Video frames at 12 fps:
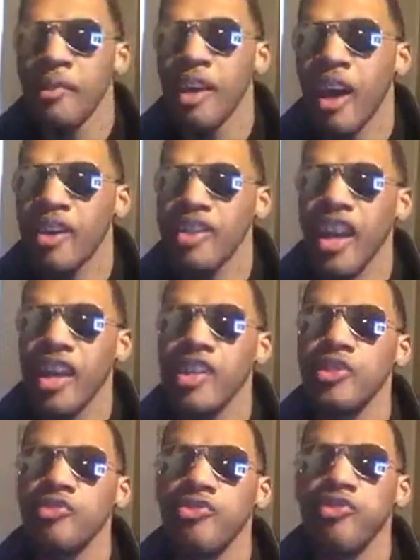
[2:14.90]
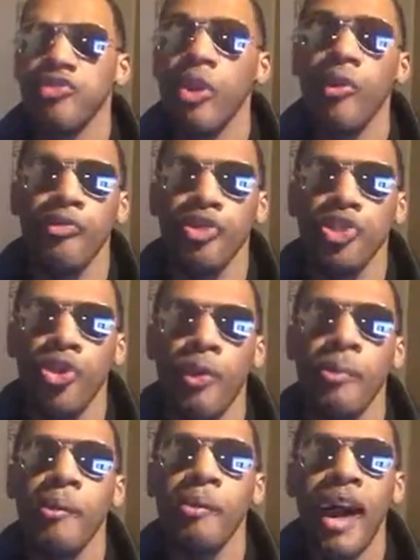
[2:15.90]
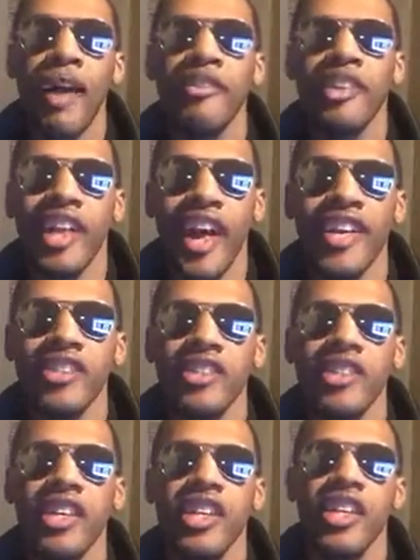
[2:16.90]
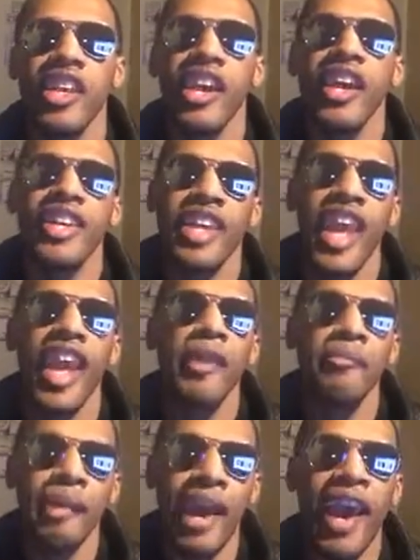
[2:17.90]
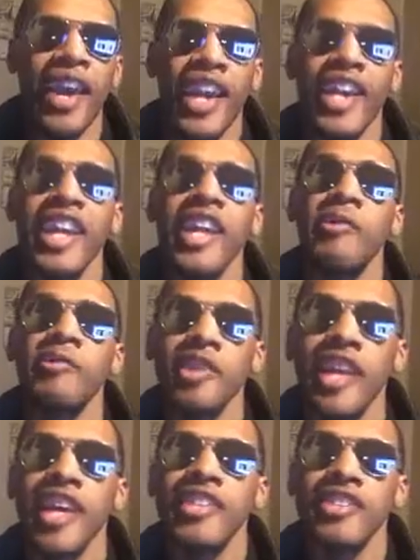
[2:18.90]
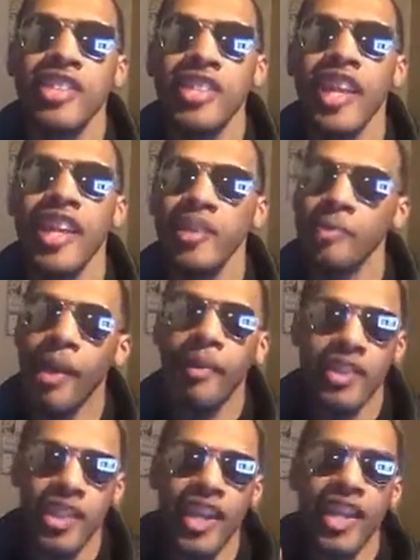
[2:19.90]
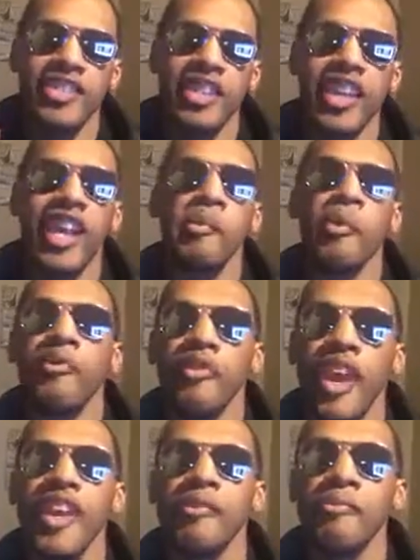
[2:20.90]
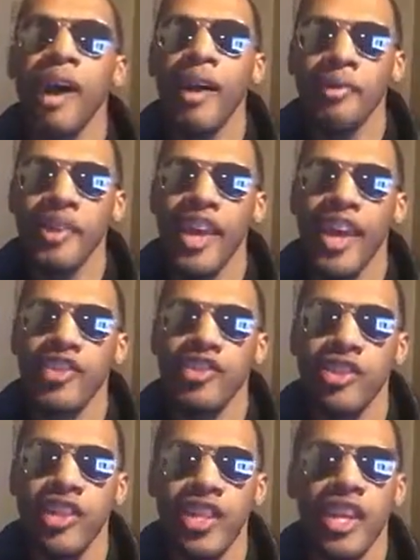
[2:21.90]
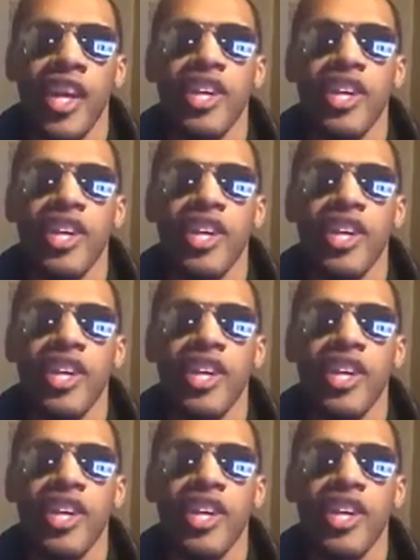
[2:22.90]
Not exactly, you know, for sure, but Bobby Lashley came back, and I am glad to see that he's back, because, like I said, I am a fan of Bobby Lashley.